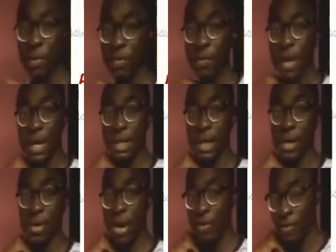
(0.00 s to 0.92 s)
above lines that
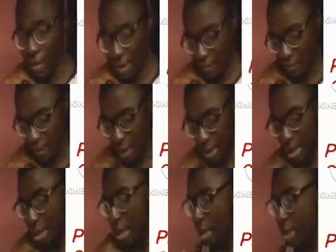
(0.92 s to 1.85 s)
you have here,
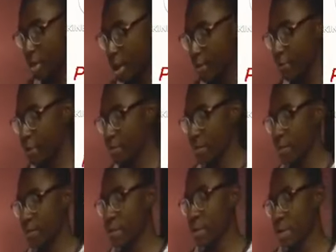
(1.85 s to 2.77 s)
you have the
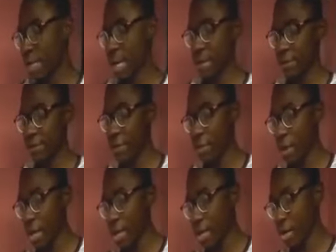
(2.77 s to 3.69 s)
first line, the figure
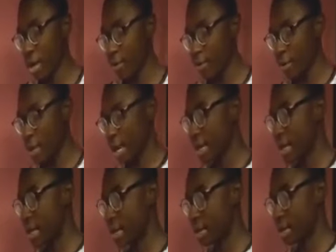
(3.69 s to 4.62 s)
A. You have your line
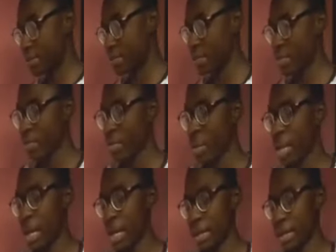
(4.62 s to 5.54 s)

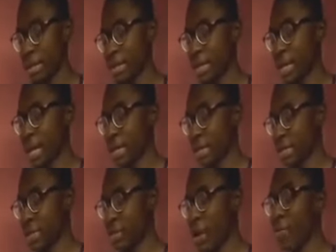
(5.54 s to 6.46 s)
as
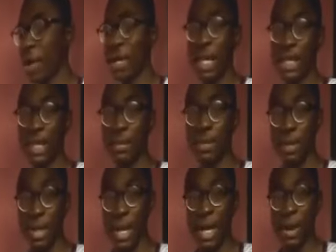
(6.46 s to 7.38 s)
you have your intercept on
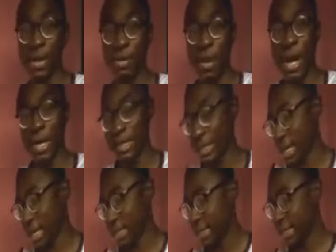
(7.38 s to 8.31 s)
the y-axis
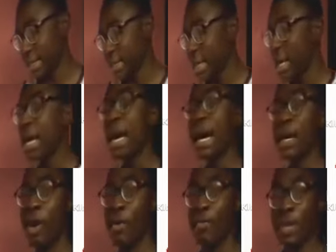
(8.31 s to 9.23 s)
as c, and
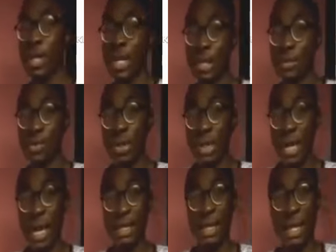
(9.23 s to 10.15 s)
you have your intercept on the
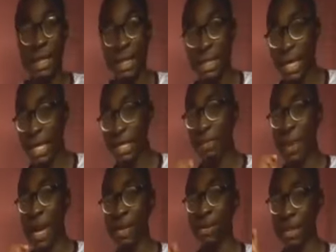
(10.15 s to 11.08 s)
x-axis as
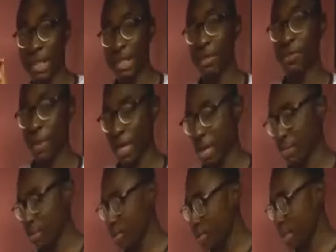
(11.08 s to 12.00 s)
minus c over
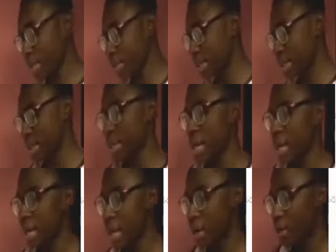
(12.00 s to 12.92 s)
m. So you can see that.
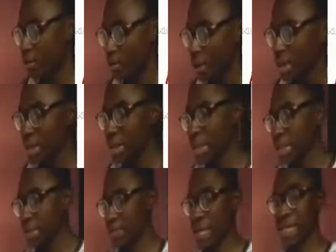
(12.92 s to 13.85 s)
Now
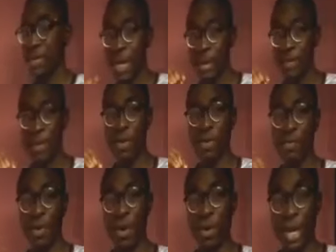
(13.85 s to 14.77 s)
this particular
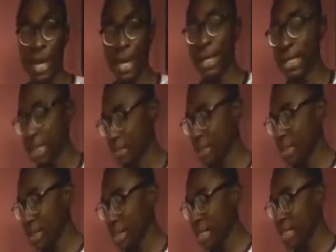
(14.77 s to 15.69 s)
figure A, it is
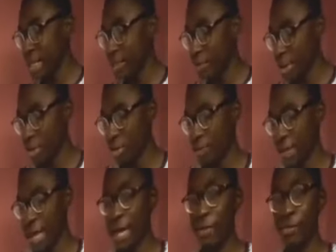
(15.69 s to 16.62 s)
basically the equation of the
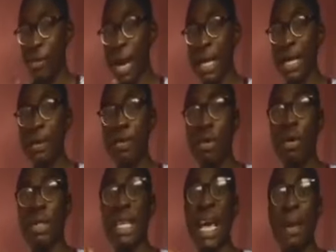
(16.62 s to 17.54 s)
line y
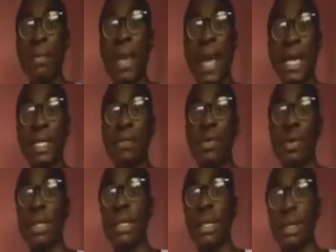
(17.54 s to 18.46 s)
equals mx
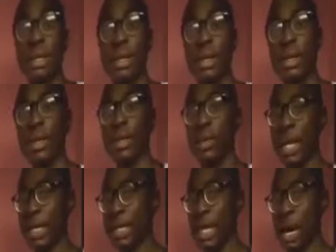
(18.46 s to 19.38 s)
plus c. So
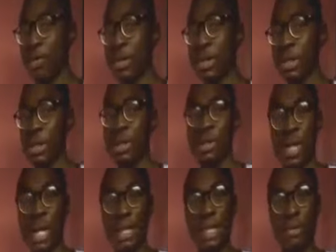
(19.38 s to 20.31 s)
that is how it is. So
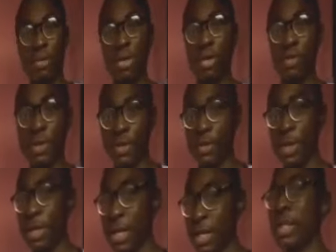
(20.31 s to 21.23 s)
that's the equation of the
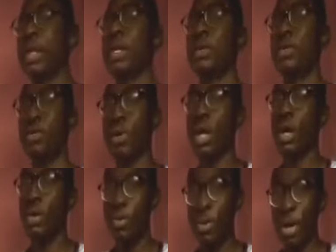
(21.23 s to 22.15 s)
general line. So
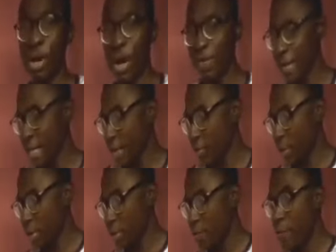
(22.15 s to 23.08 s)
when you have any
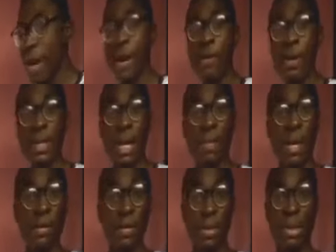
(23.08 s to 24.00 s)
equation of y equals
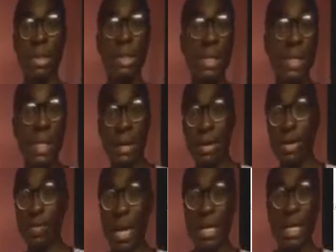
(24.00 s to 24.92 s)
mx plus c,
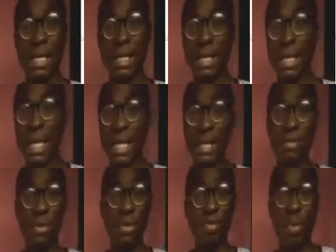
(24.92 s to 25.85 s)
automatically the
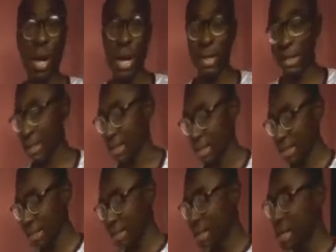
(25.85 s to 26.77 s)
intercept on the y-axis
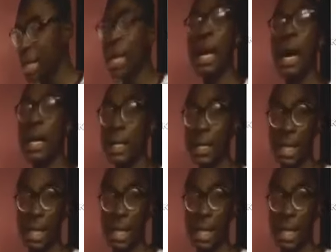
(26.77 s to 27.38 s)
is c, and the